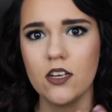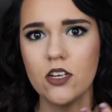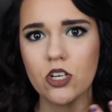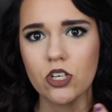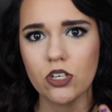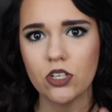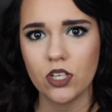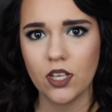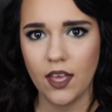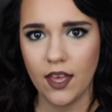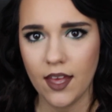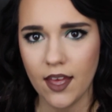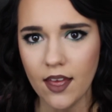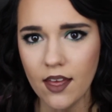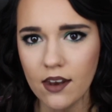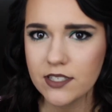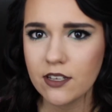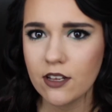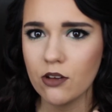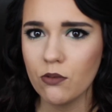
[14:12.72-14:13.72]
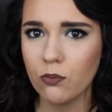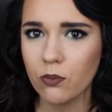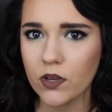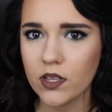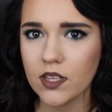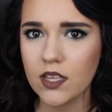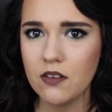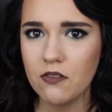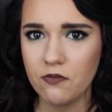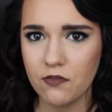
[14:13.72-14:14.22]
in your kit, this could
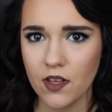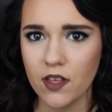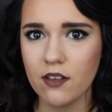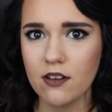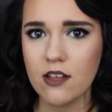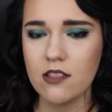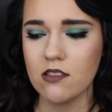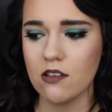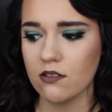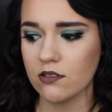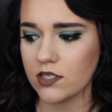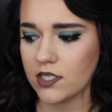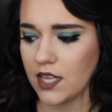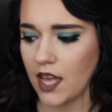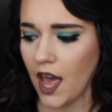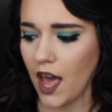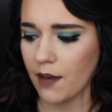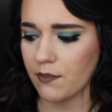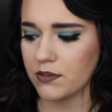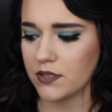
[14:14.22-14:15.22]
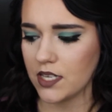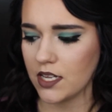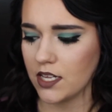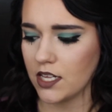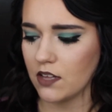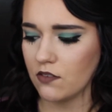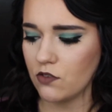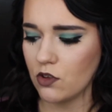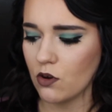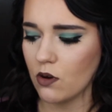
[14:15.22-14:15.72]
really fill in those gaps and
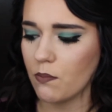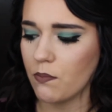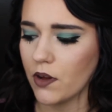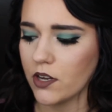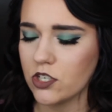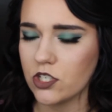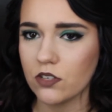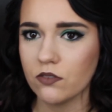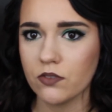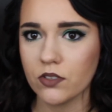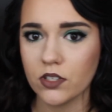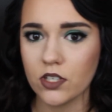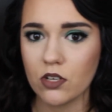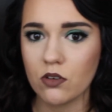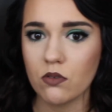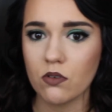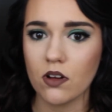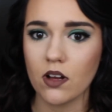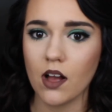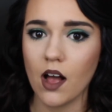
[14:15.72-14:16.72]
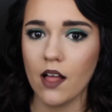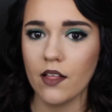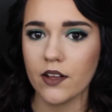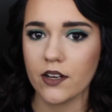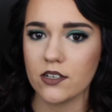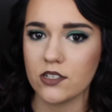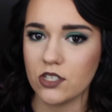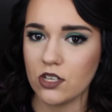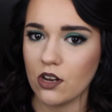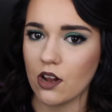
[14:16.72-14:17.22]
give you a bunch of really cool
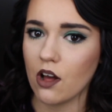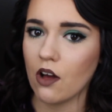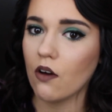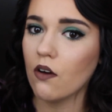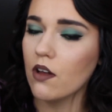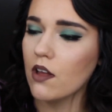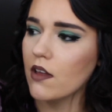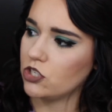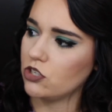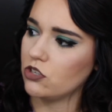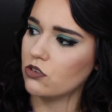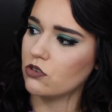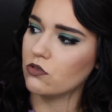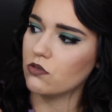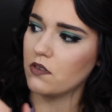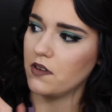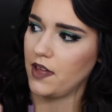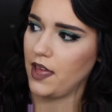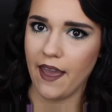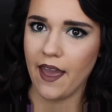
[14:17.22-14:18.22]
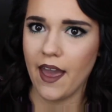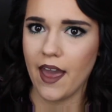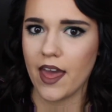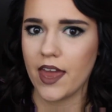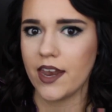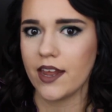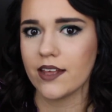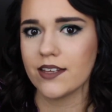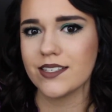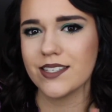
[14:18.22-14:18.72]
colors, you know, to
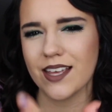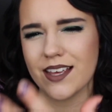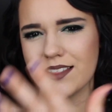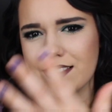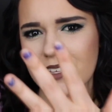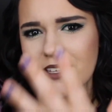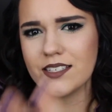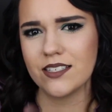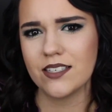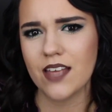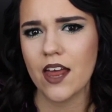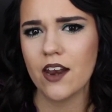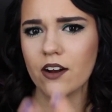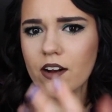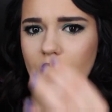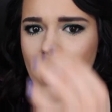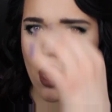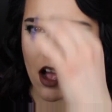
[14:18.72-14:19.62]
add as like the center